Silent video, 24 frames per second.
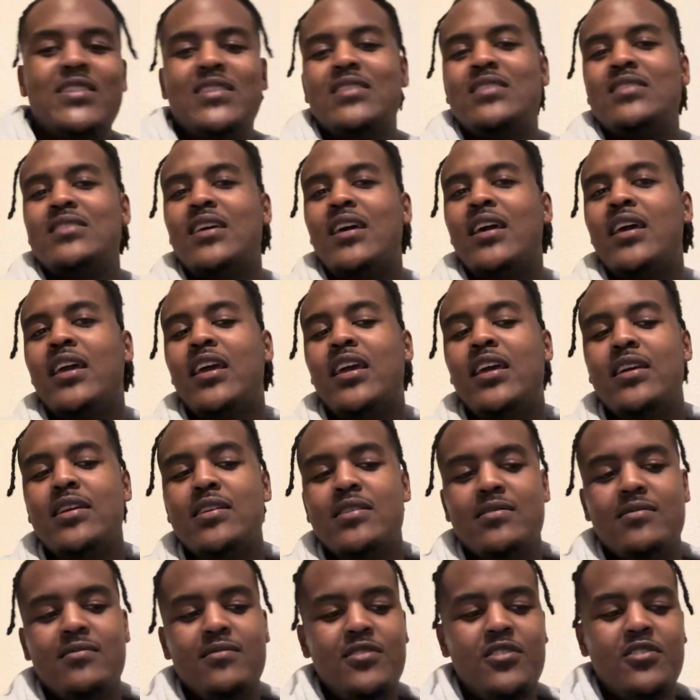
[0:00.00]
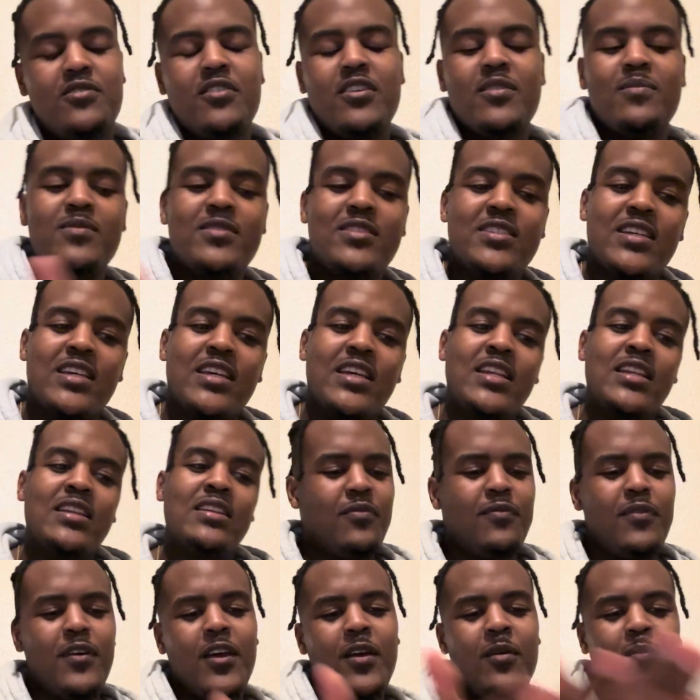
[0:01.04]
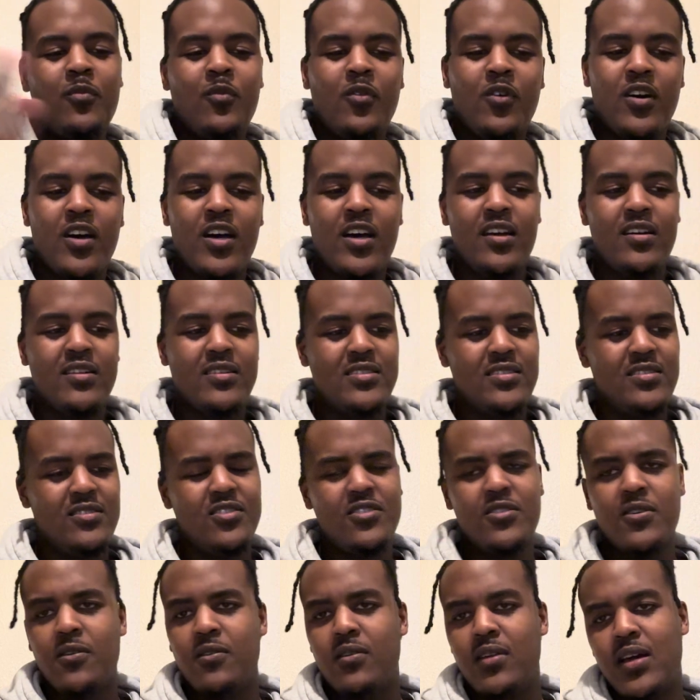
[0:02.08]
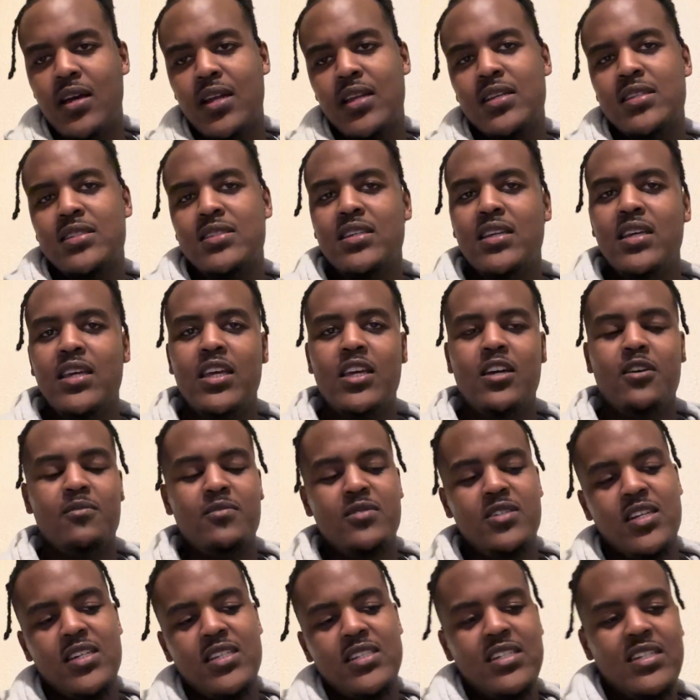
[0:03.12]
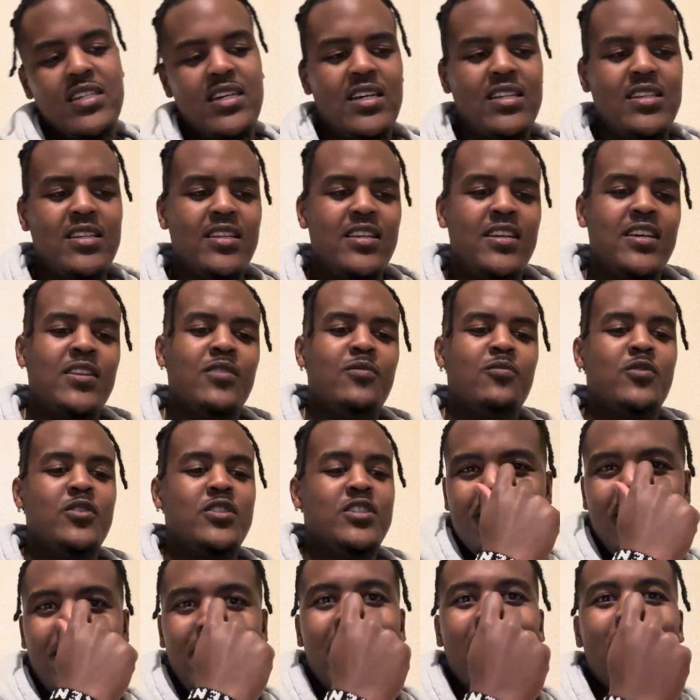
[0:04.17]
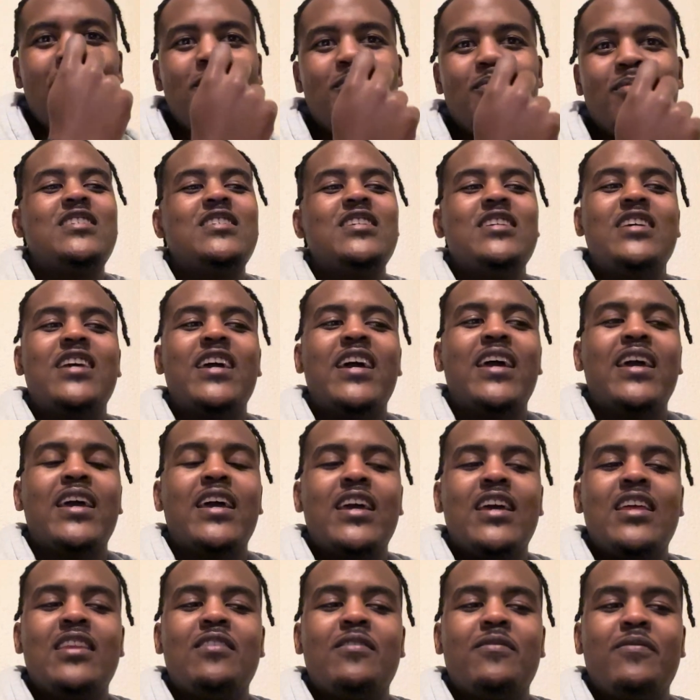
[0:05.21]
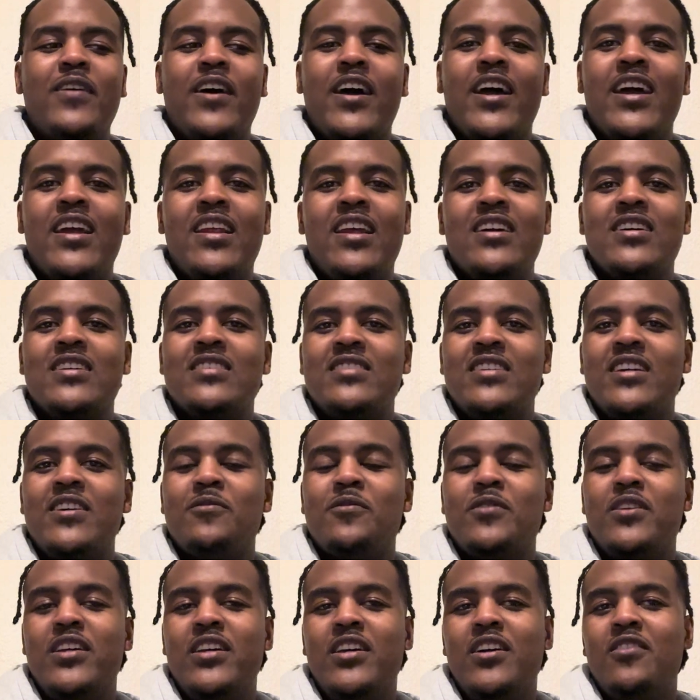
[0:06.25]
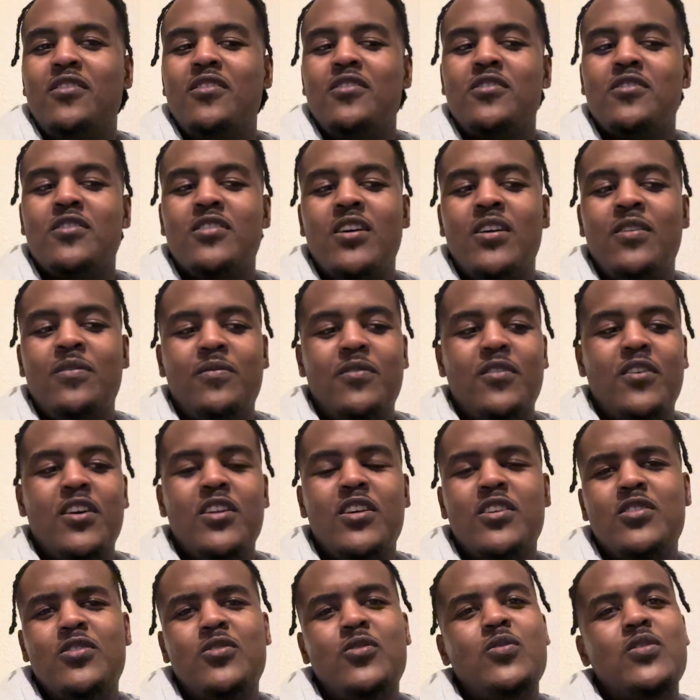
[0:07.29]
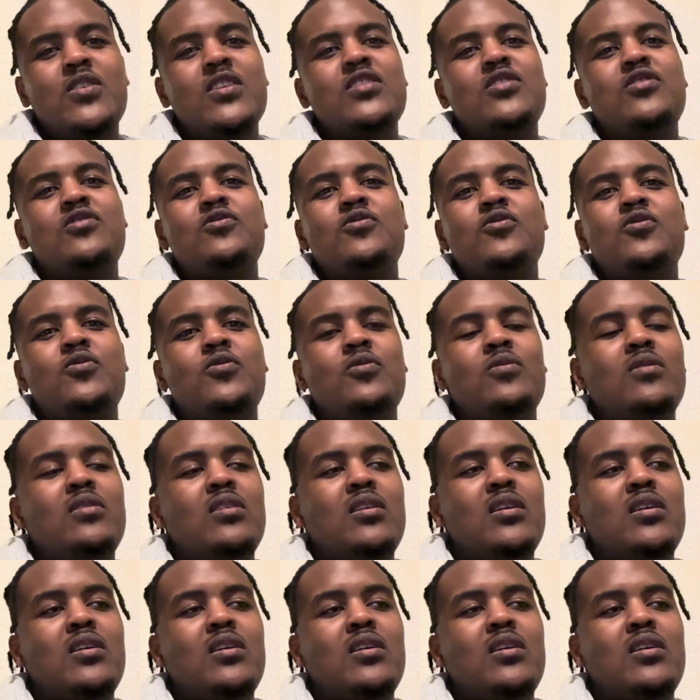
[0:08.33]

to say, scripting, frameworks, tonality, objection handling, which is great, but you get in the fire, like I say, when you get on a good offer and you're talking to,